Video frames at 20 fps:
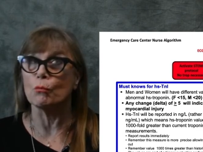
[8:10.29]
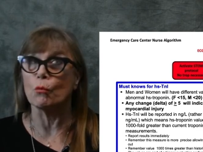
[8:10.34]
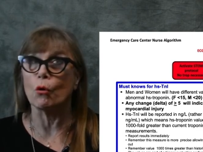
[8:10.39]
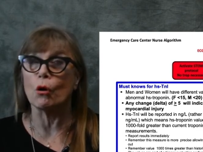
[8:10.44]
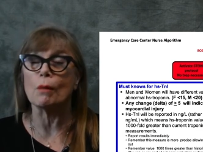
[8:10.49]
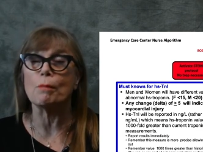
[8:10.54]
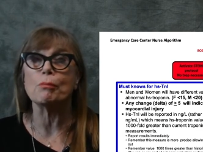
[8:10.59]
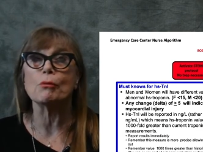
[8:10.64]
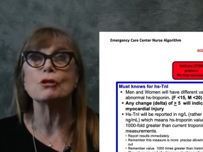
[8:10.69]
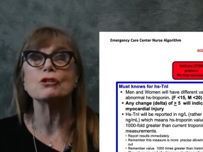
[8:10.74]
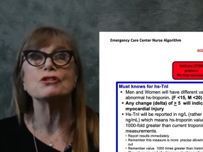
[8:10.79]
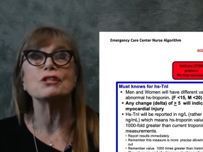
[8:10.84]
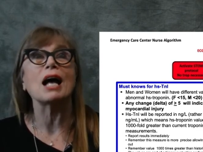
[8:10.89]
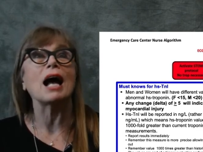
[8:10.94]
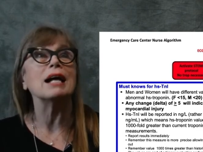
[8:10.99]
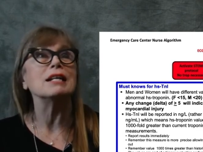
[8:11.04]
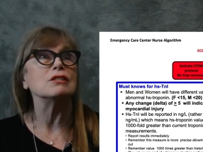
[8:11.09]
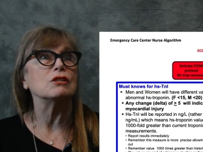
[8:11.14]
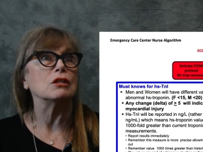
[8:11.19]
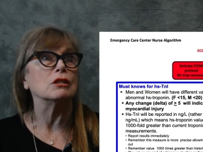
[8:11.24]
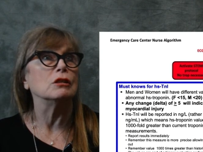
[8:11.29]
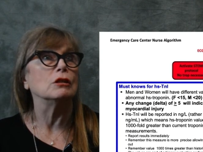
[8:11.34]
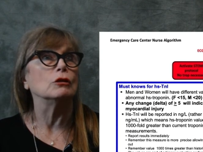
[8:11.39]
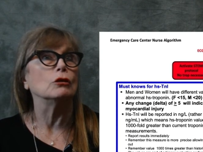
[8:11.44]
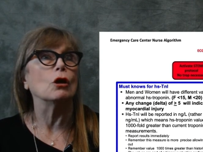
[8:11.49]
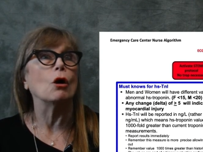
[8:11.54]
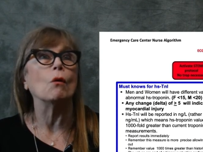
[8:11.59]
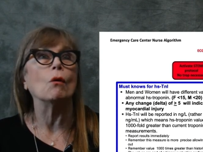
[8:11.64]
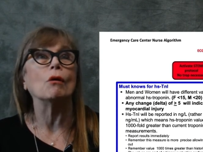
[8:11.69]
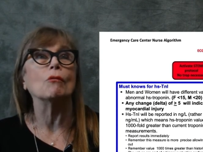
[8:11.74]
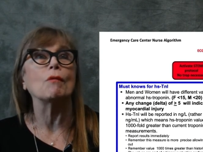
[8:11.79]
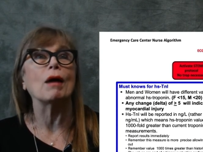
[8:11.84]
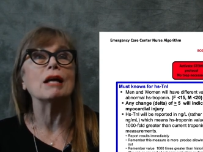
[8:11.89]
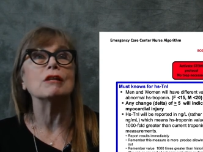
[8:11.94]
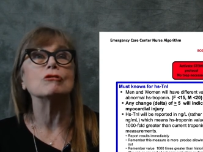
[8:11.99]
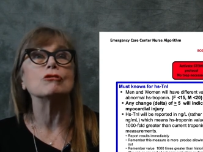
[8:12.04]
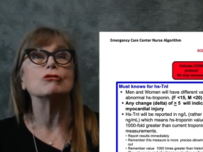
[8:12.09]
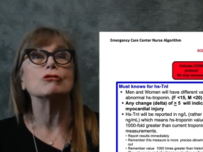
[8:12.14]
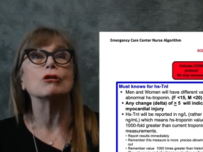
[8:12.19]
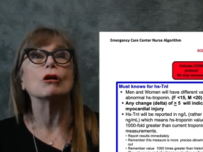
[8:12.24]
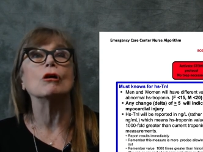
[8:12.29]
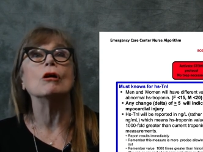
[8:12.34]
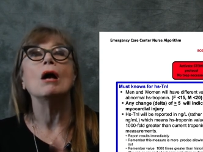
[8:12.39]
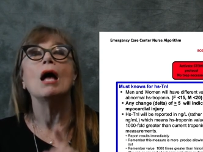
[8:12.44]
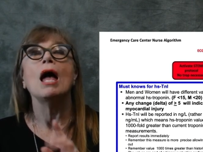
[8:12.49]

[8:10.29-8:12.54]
more precise in the lower register